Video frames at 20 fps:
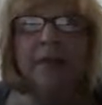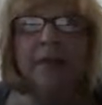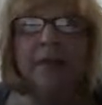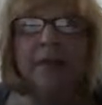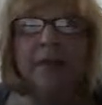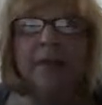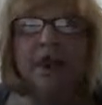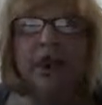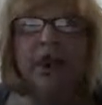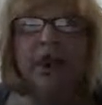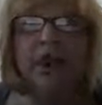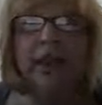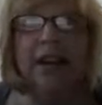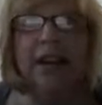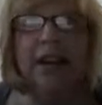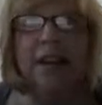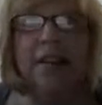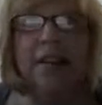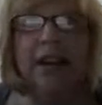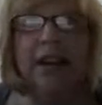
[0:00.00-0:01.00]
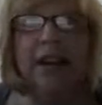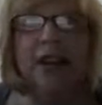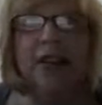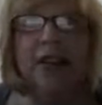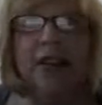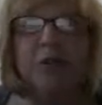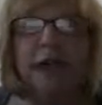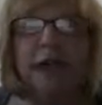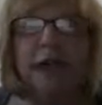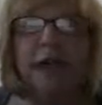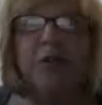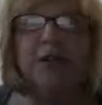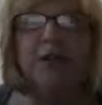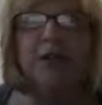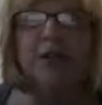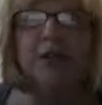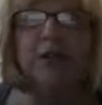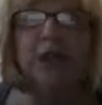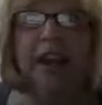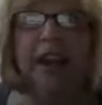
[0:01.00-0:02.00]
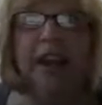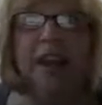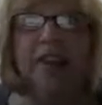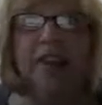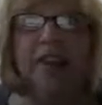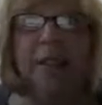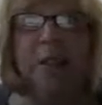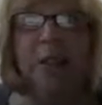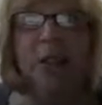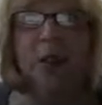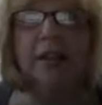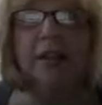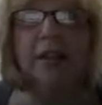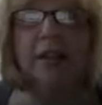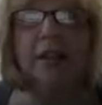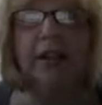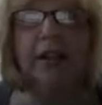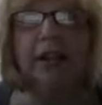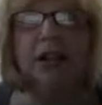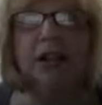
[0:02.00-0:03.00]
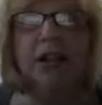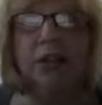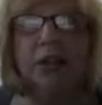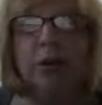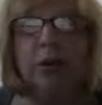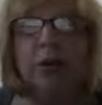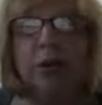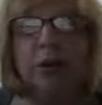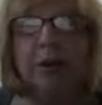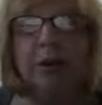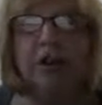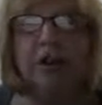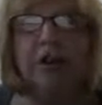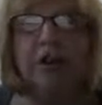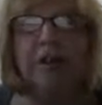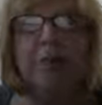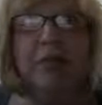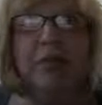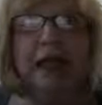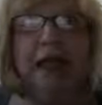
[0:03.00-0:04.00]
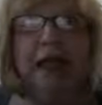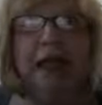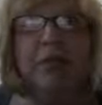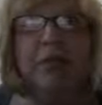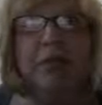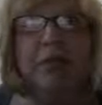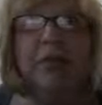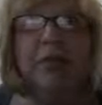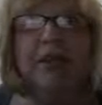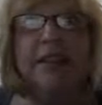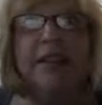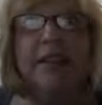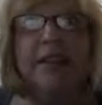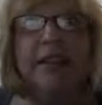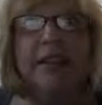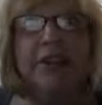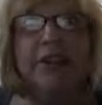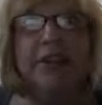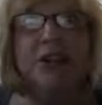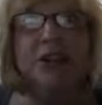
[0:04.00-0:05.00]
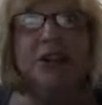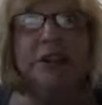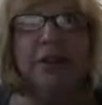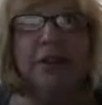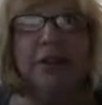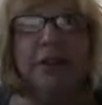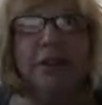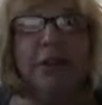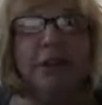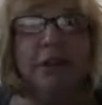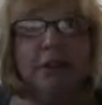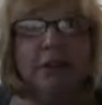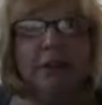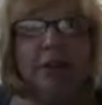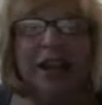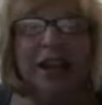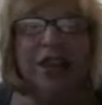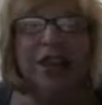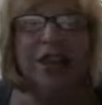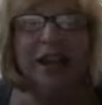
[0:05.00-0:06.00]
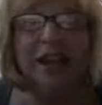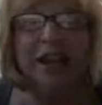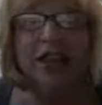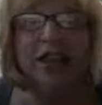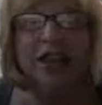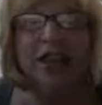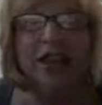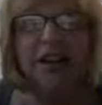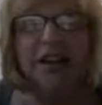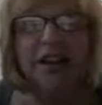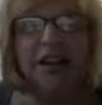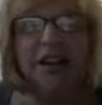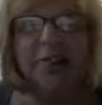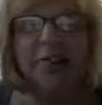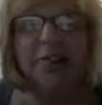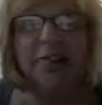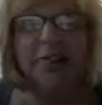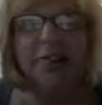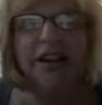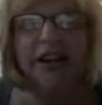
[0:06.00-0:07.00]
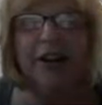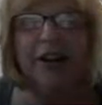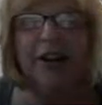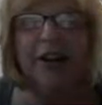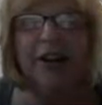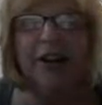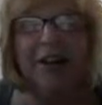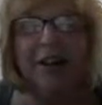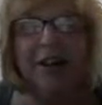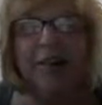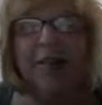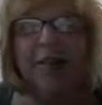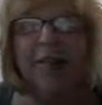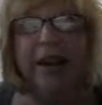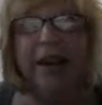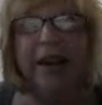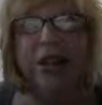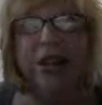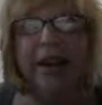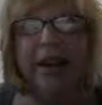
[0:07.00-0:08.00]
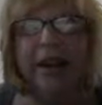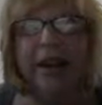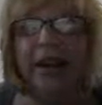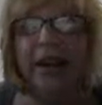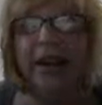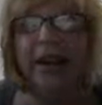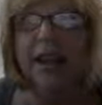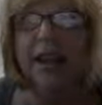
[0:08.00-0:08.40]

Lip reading: As RN care managers, we intervene and support the patient towards reaching compliance with these measures through education, provider collaboration,